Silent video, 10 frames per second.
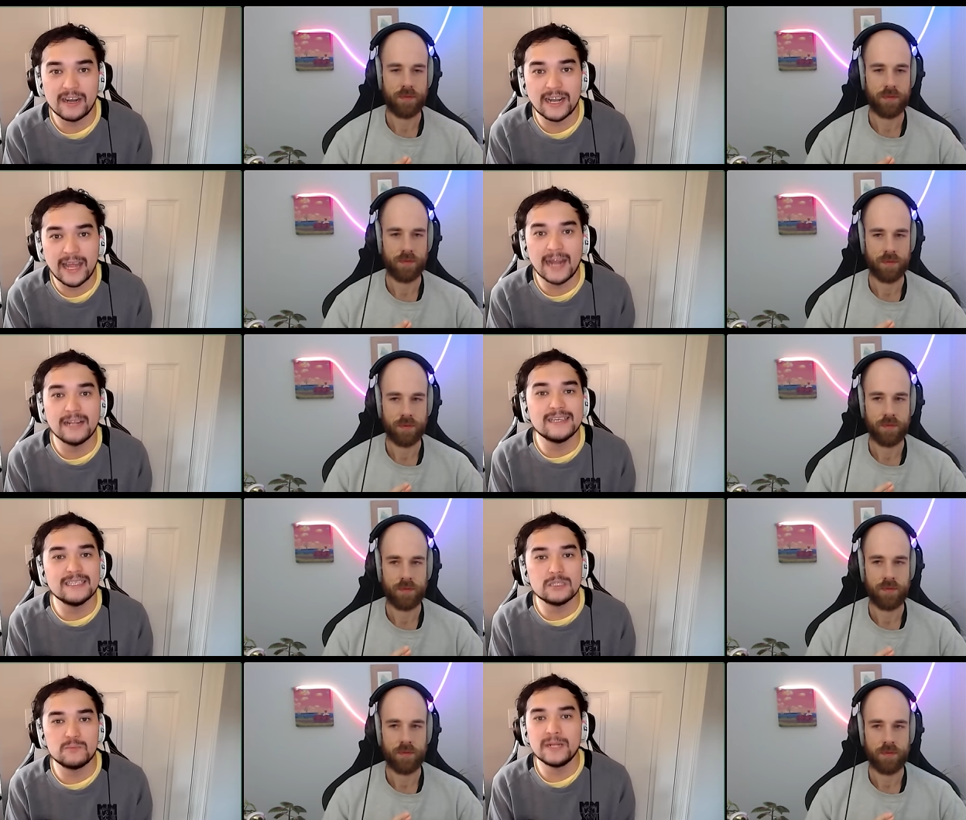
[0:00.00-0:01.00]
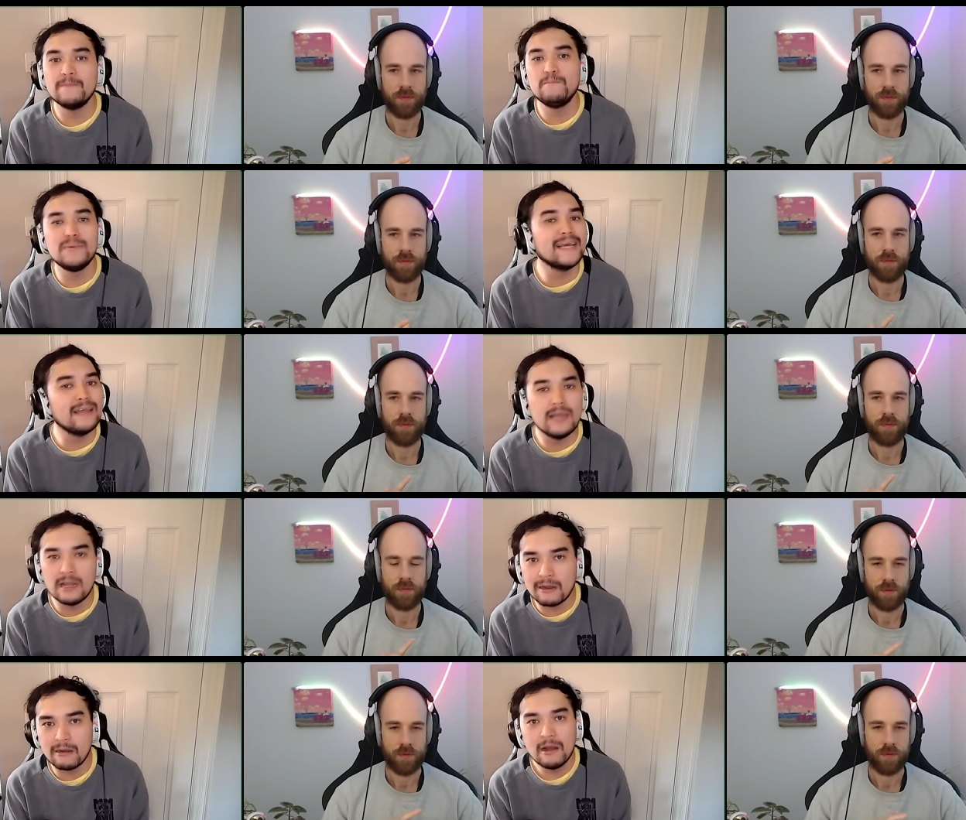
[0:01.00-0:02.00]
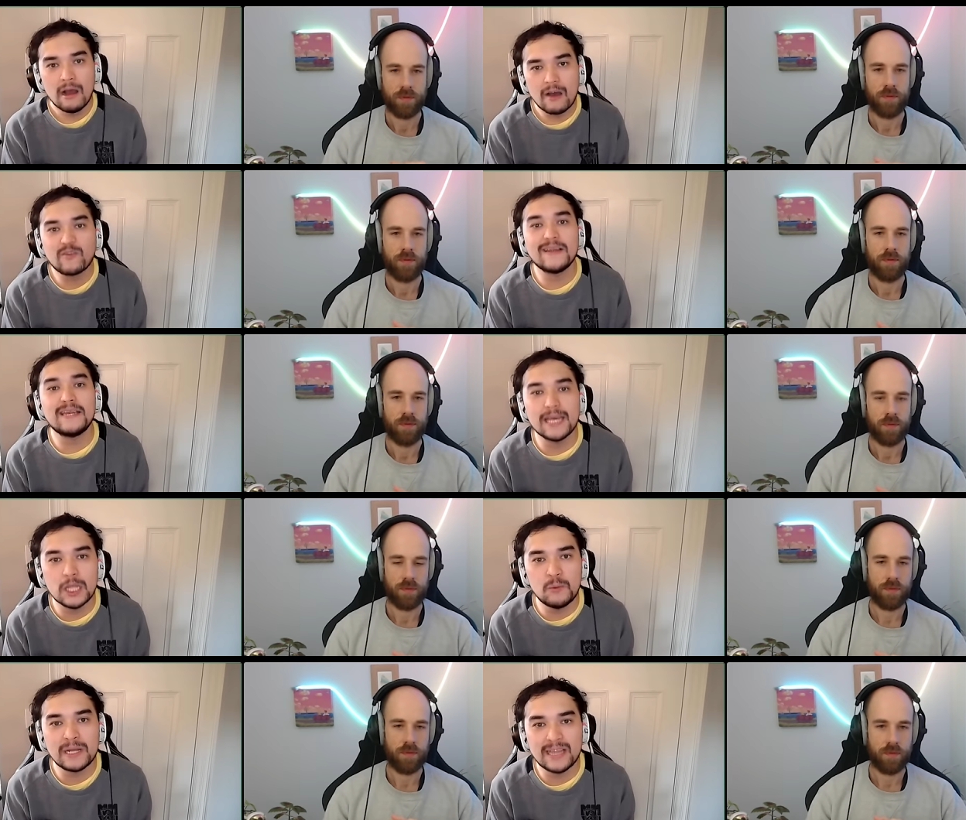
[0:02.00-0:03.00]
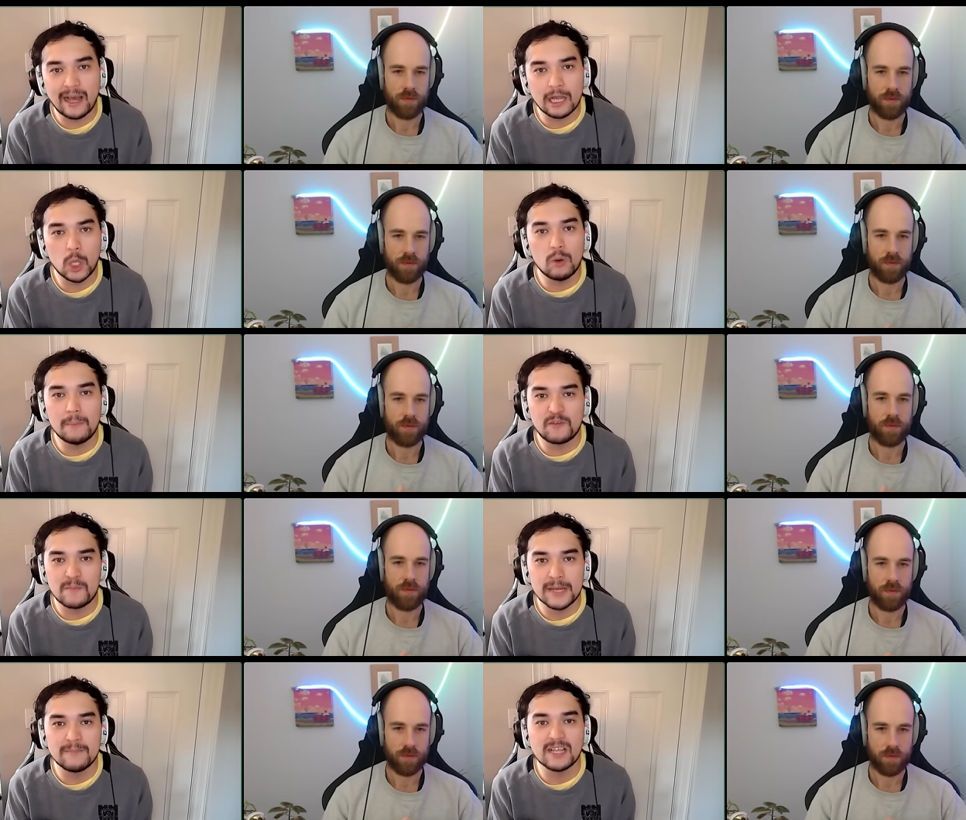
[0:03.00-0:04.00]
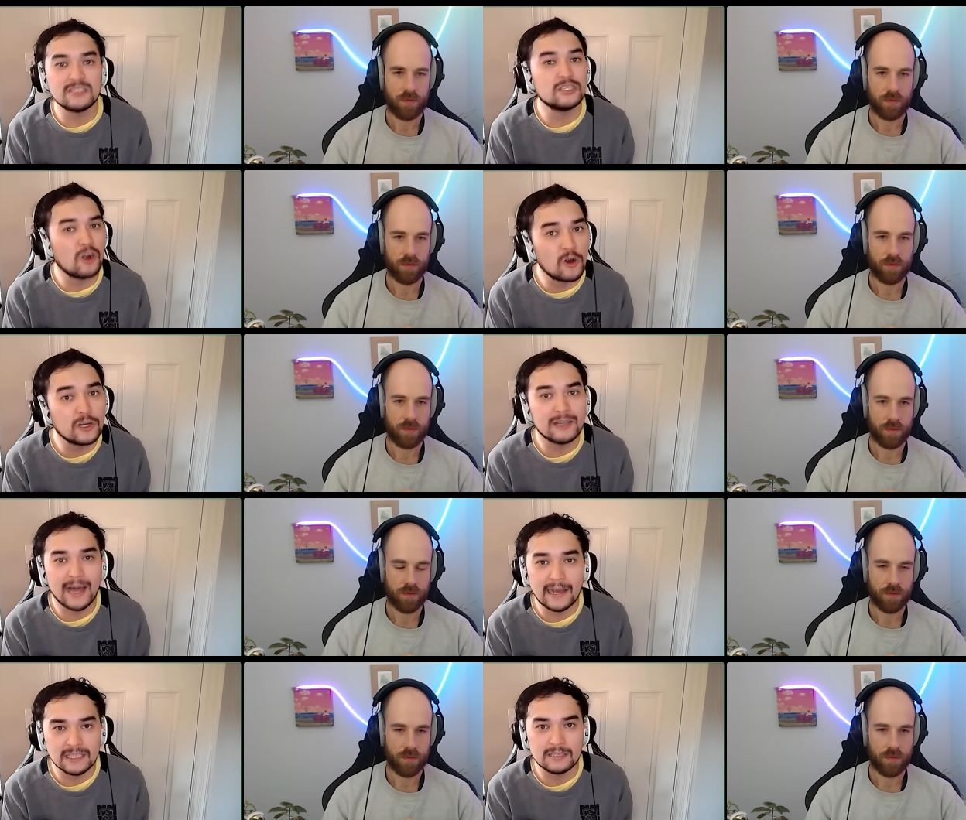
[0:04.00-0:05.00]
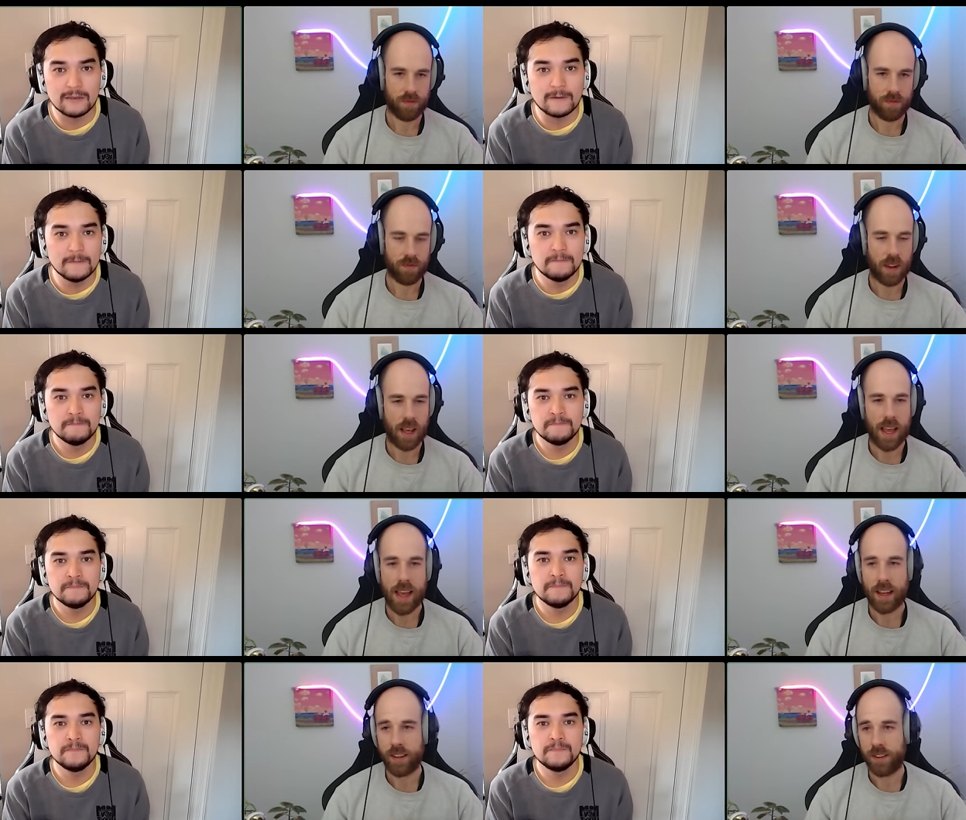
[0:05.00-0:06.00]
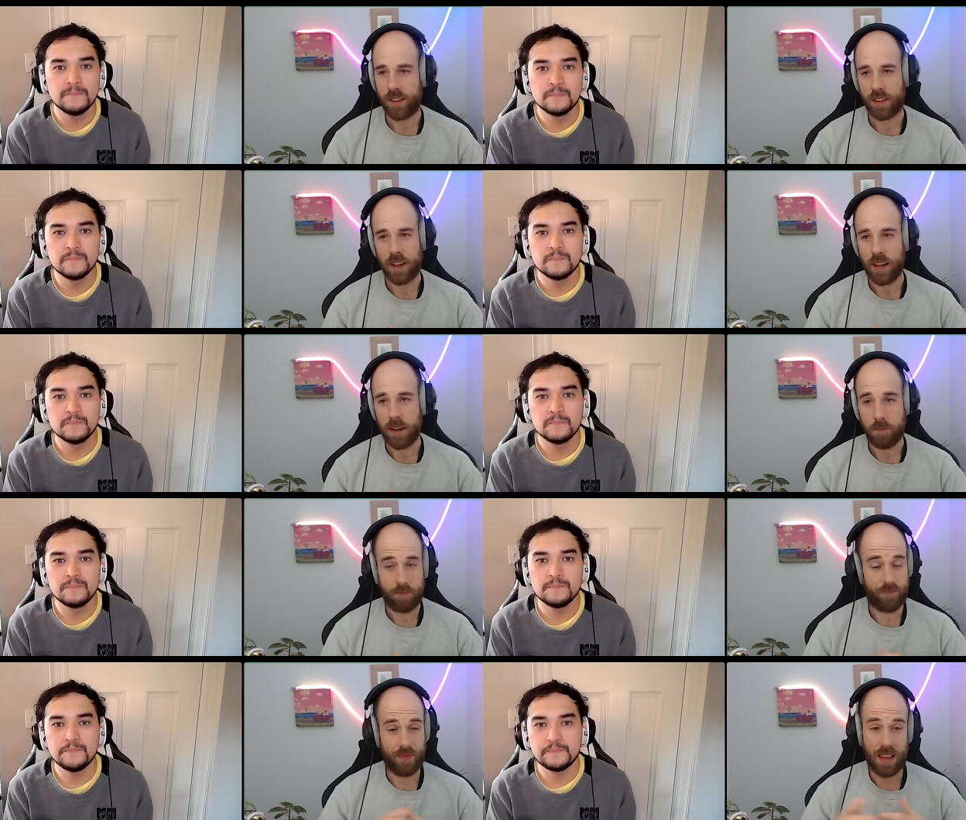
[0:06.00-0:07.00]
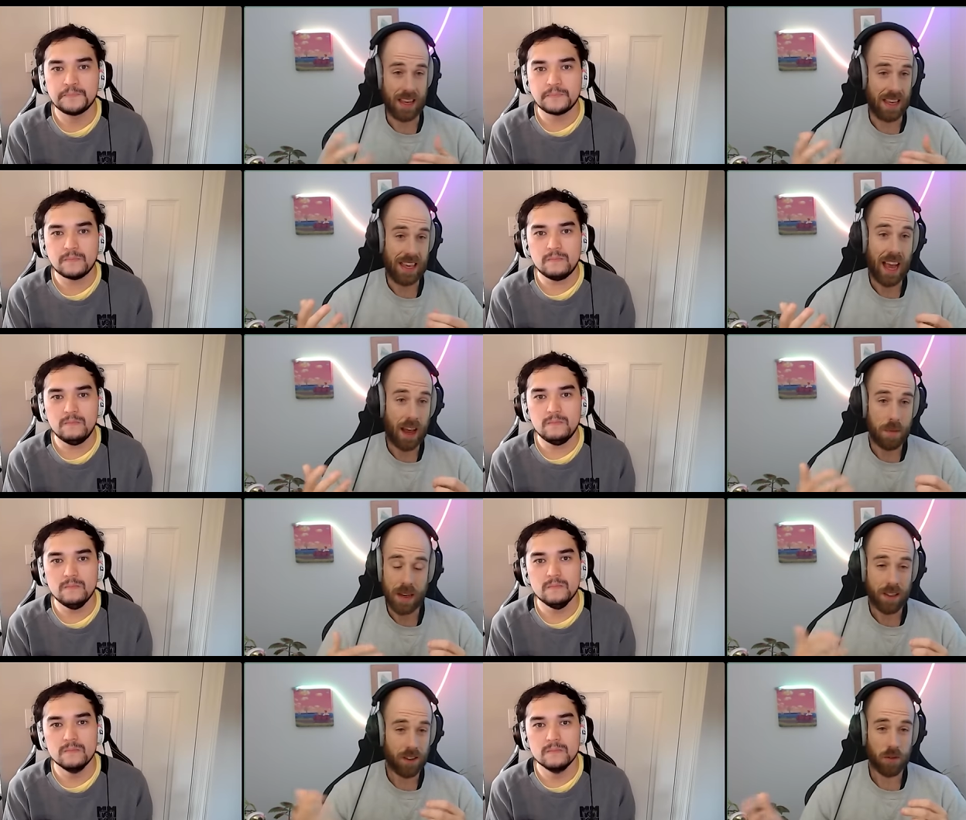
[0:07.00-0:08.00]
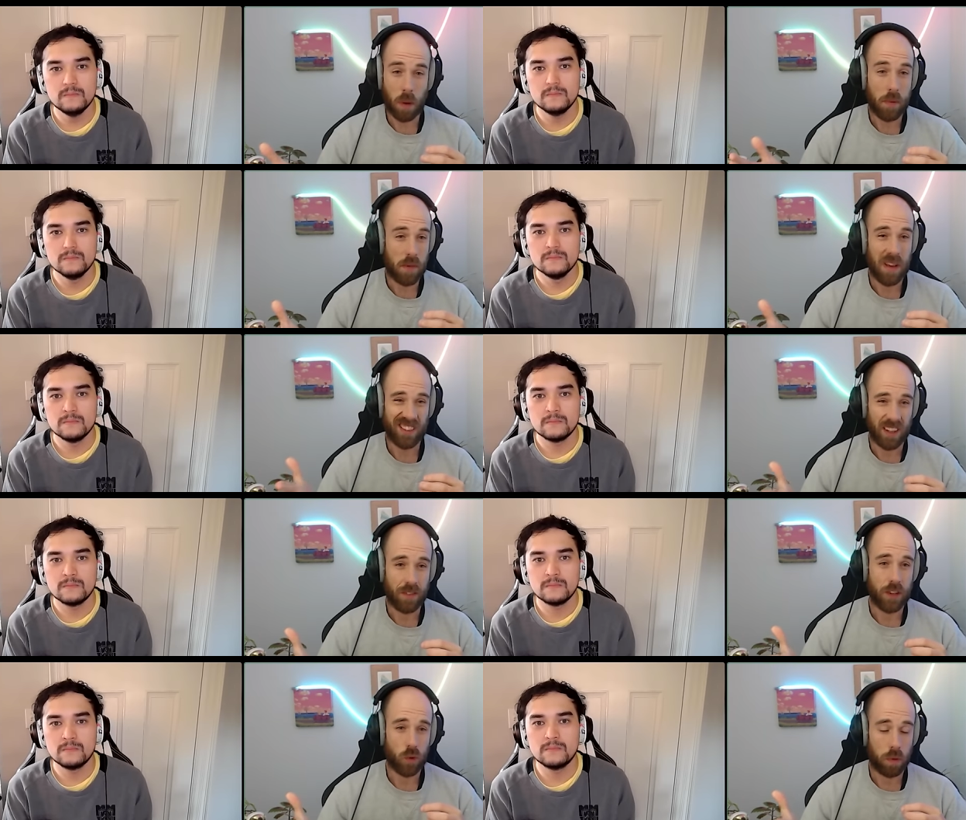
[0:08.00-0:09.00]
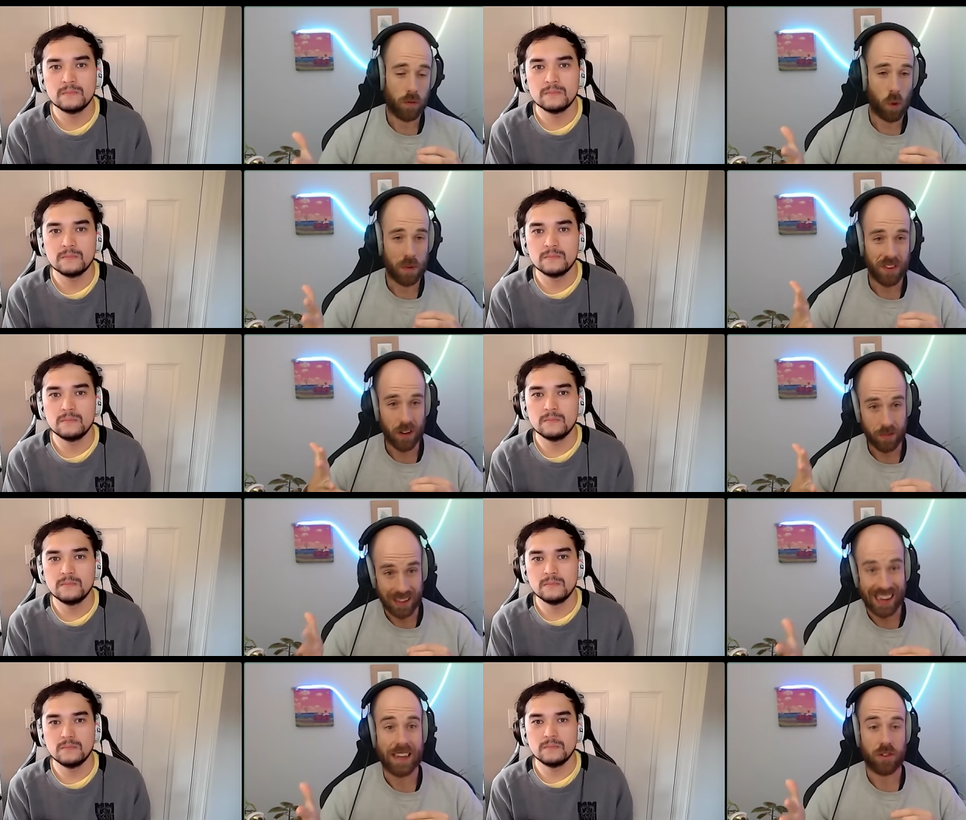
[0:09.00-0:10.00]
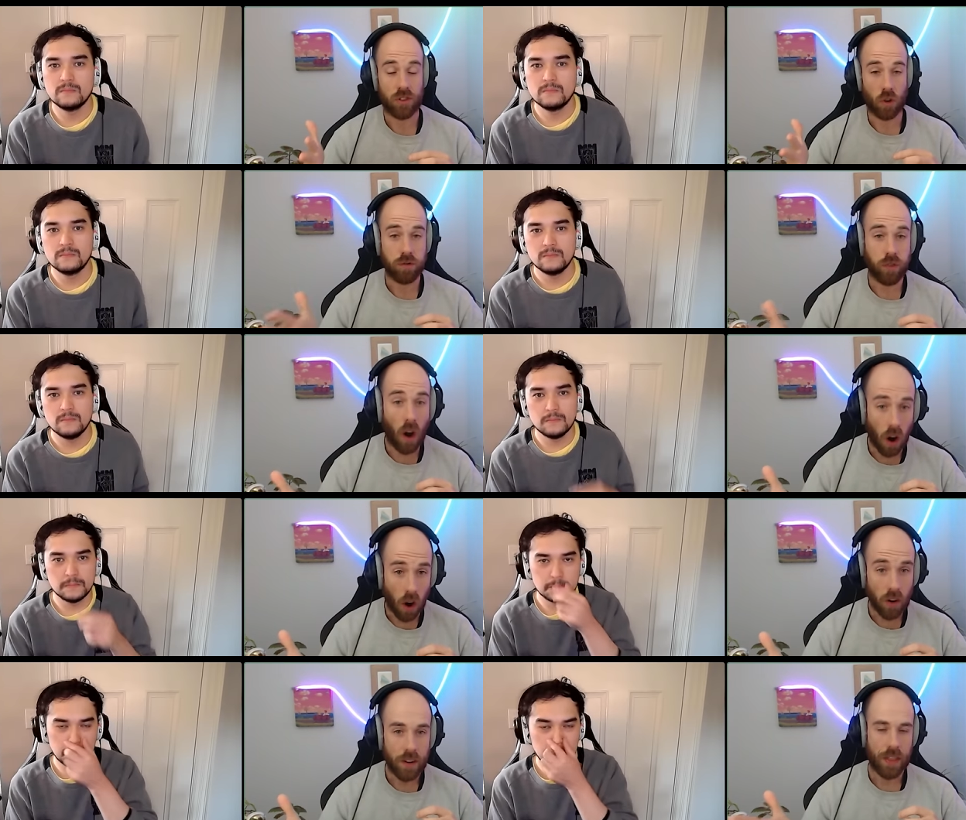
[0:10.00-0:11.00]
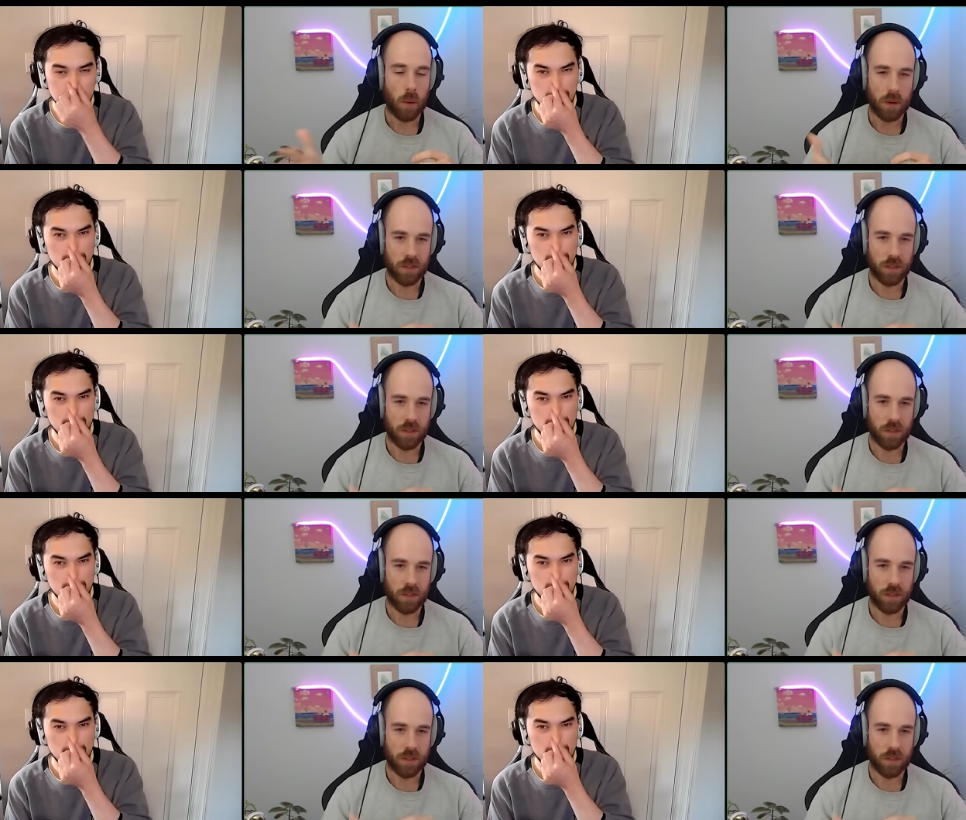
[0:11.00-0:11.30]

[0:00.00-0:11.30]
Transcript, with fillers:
Speaker 1: And again, this has been a big year of continuing that glow up from him that started last year.
Speaker 2: And um, yeah, I mean, this is probably the best individual performance out of Knight so far that we've